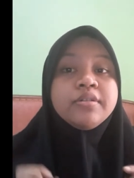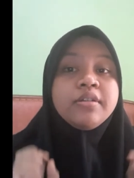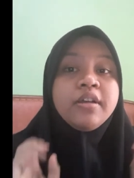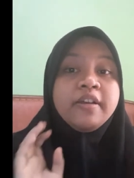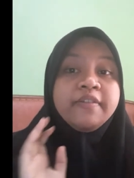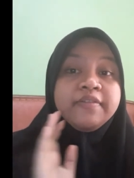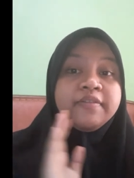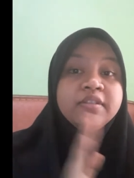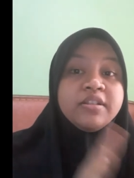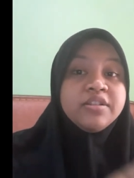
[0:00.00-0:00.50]

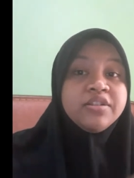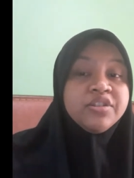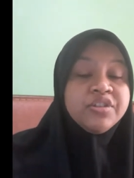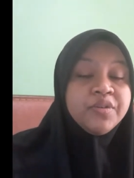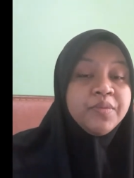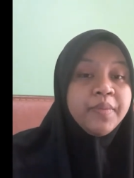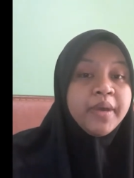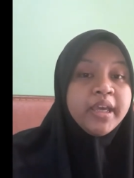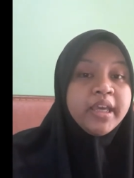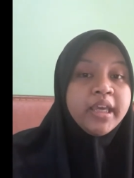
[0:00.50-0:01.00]
of
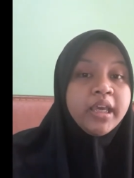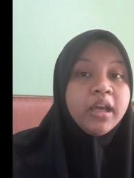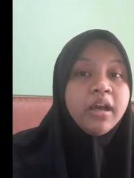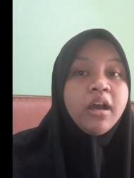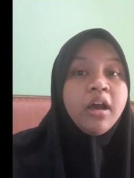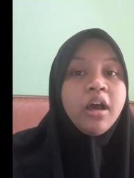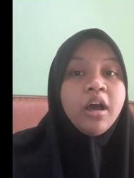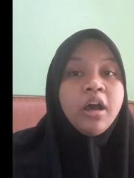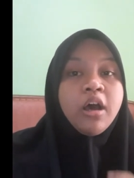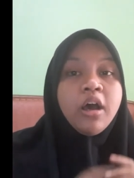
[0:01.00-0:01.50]
decision
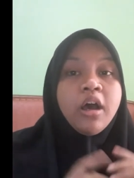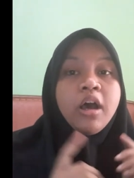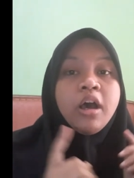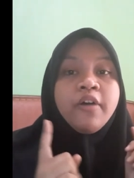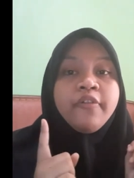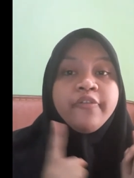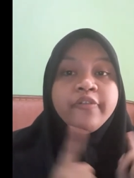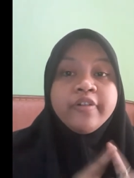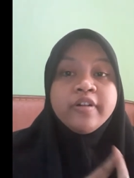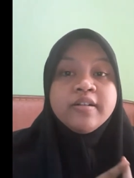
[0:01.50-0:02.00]
making.
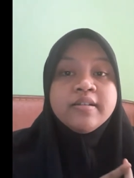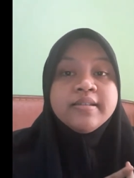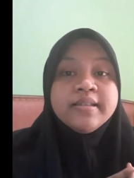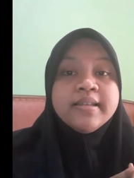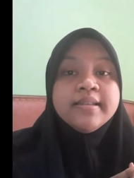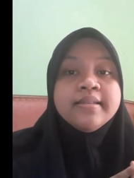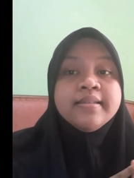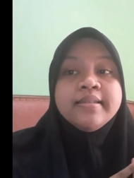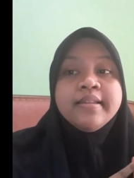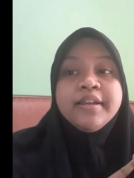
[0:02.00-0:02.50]
First
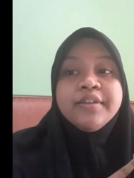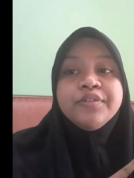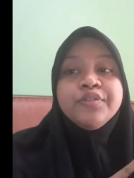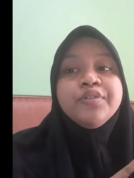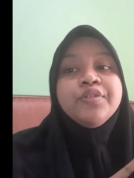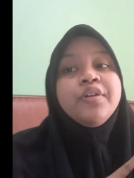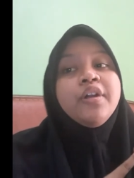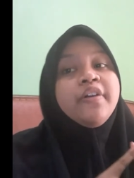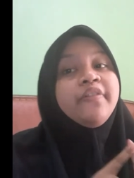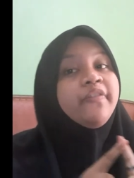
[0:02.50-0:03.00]
is
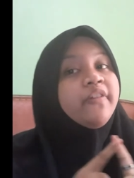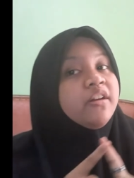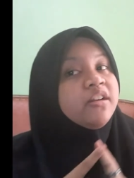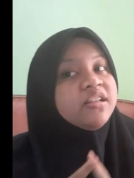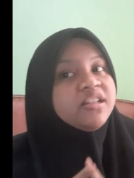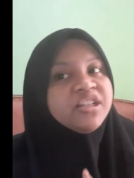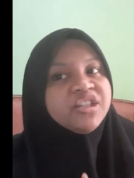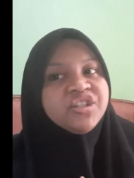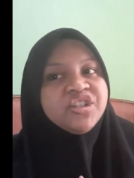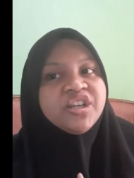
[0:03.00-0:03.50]
nature of
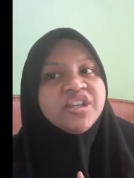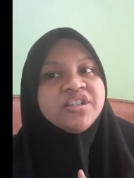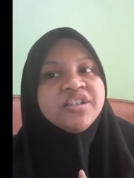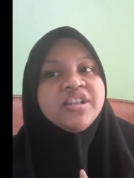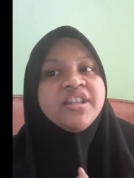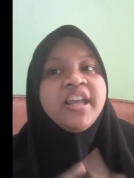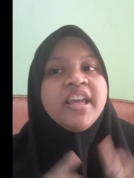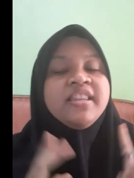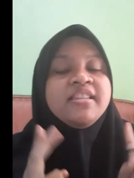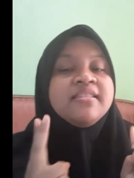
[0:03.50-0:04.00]

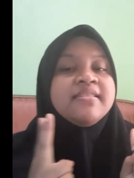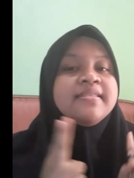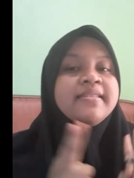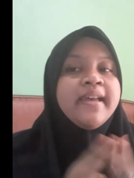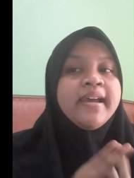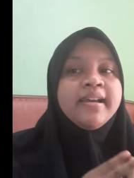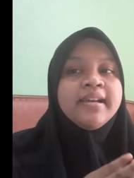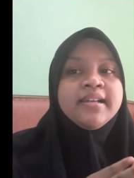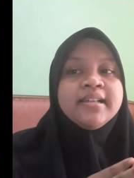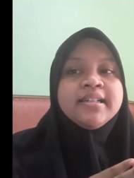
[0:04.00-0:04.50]
organization and the
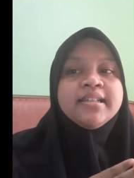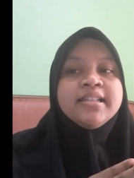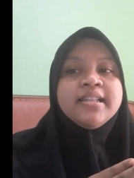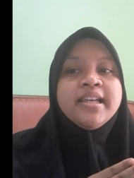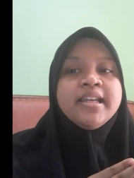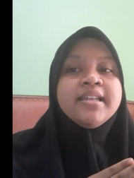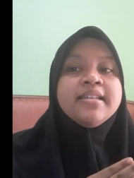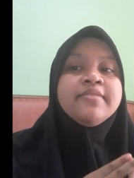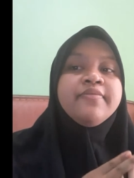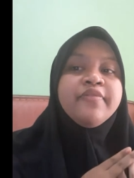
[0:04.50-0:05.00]
second
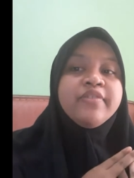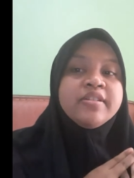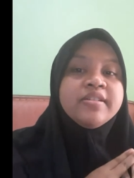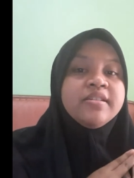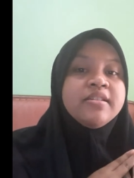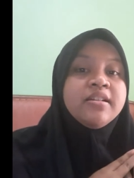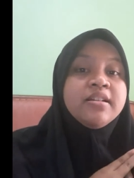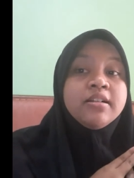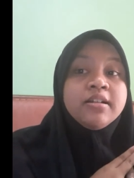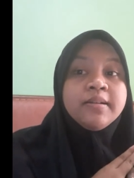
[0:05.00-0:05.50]
is
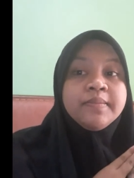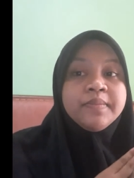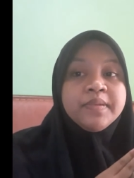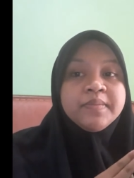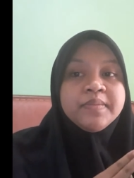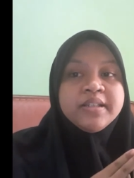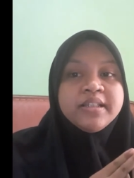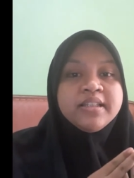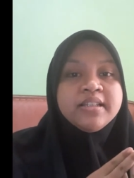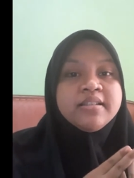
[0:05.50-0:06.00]
personal
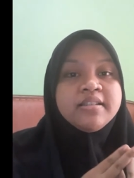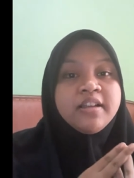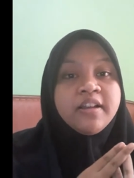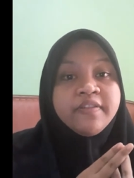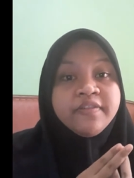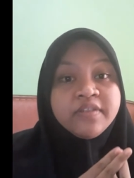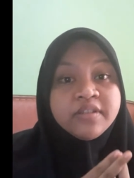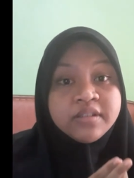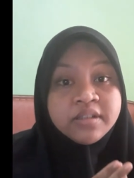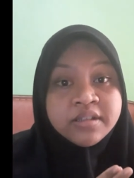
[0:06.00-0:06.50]
capabilities
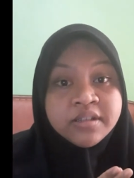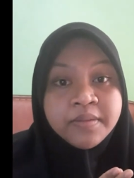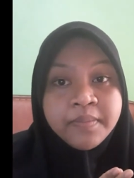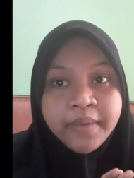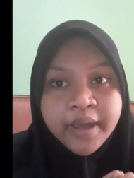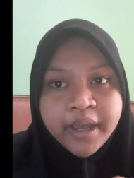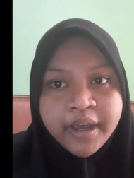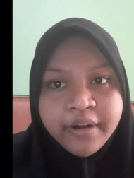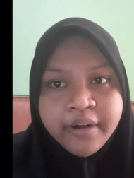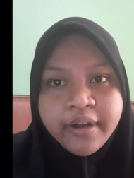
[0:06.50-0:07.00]
of decision
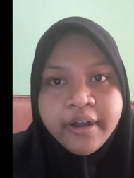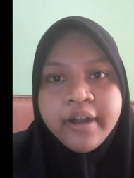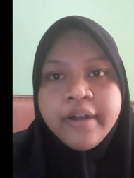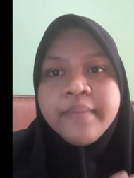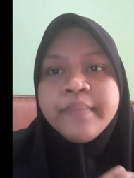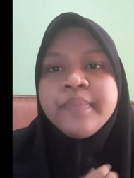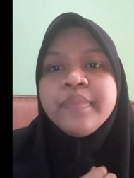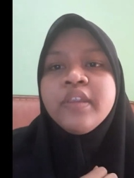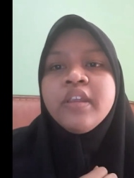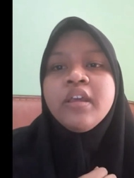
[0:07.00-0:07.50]
maker.
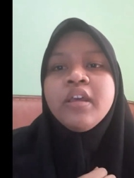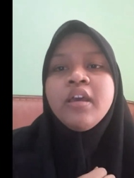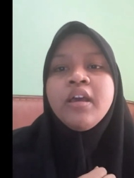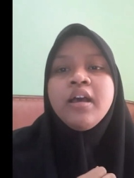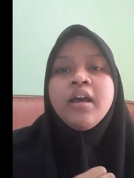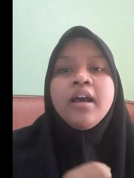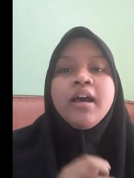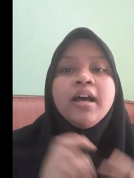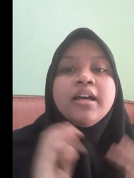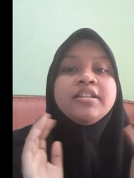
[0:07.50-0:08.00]

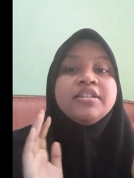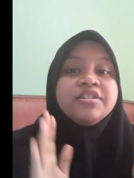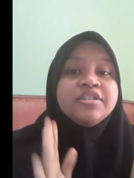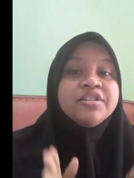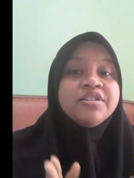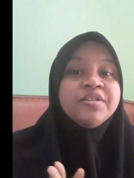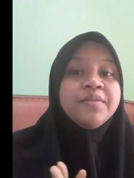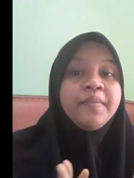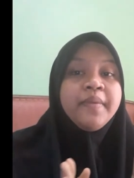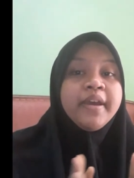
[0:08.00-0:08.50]
A
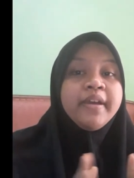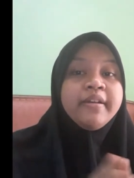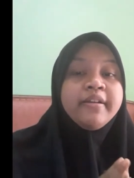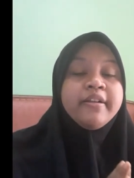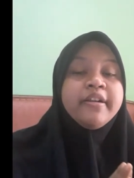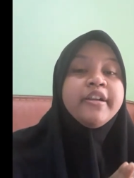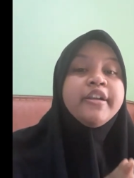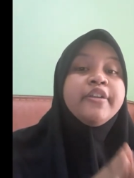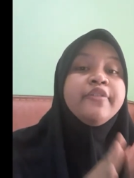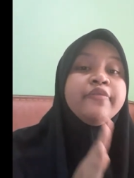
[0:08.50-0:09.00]
decision
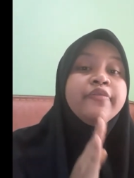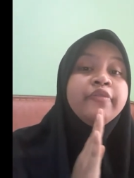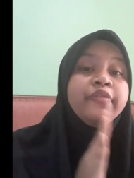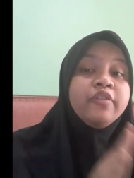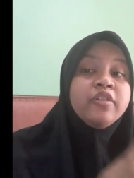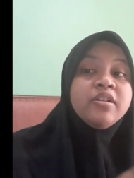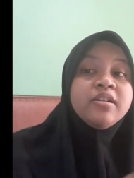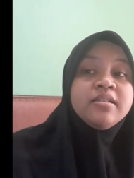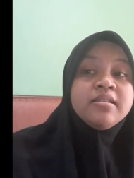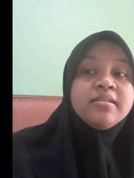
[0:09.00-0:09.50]
maker
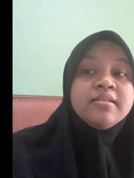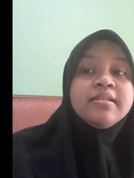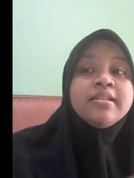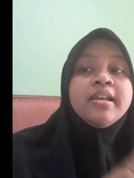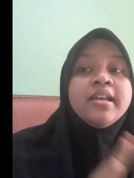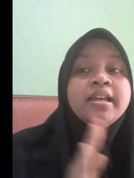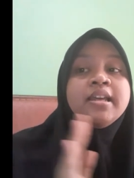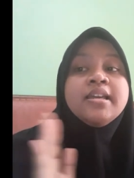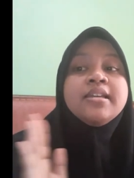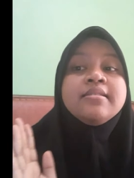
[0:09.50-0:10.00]

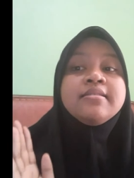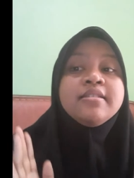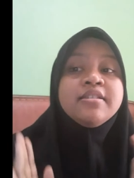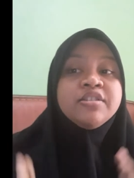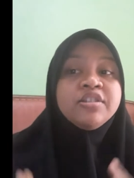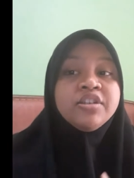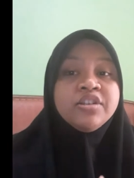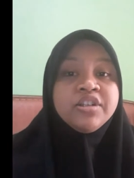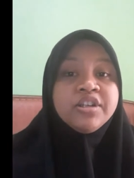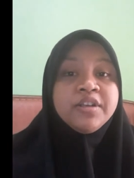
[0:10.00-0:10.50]
influences his
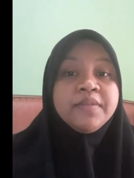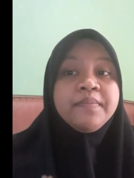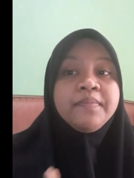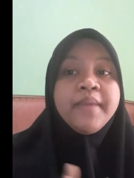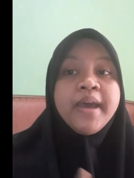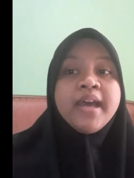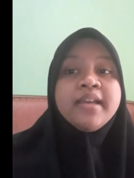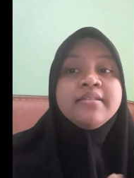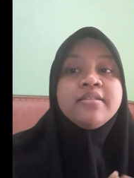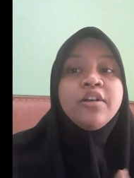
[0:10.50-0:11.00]
decision
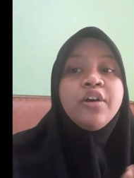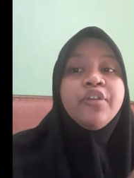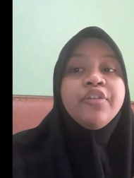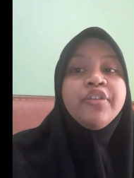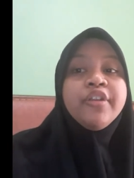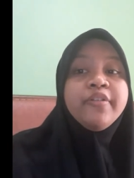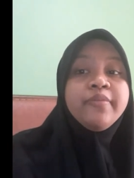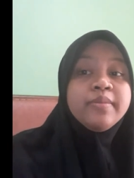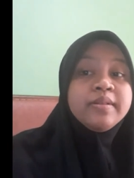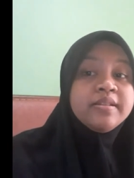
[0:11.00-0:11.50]
based
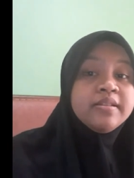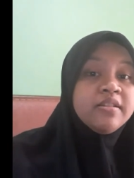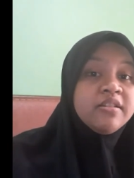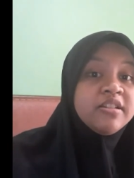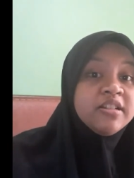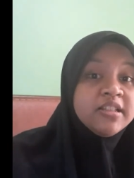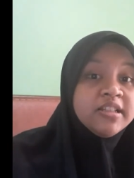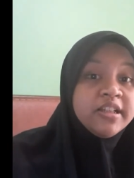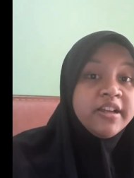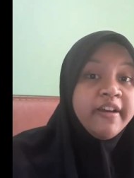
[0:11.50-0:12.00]
on their
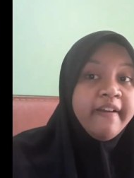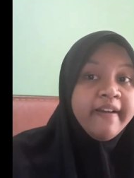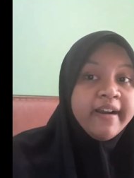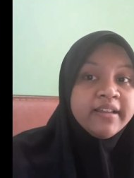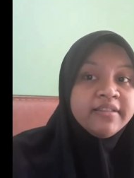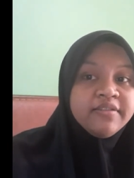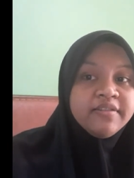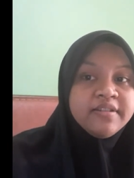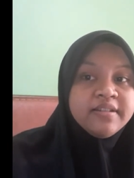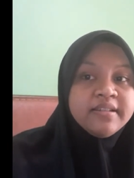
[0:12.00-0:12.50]
personality
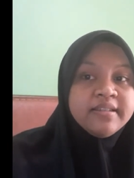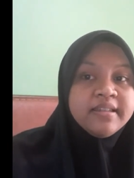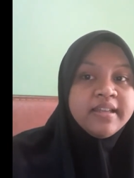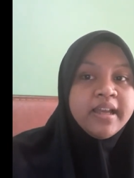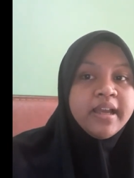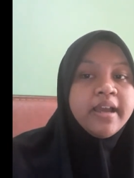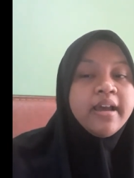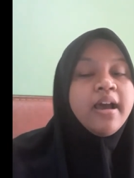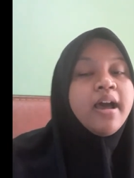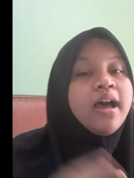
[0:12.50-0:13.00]
characteristics,